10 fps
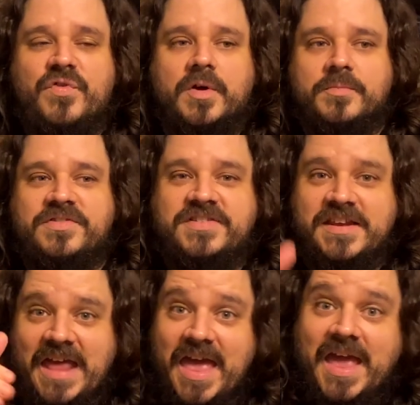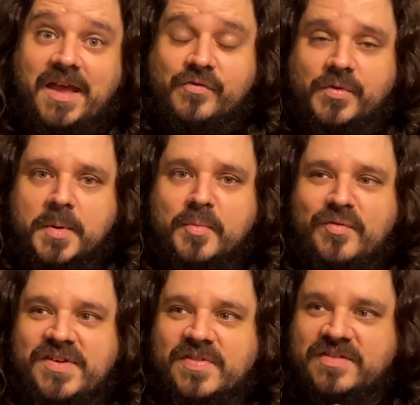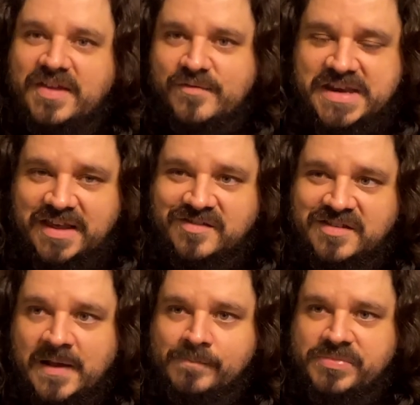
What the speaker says: films today from a movie in the 70s,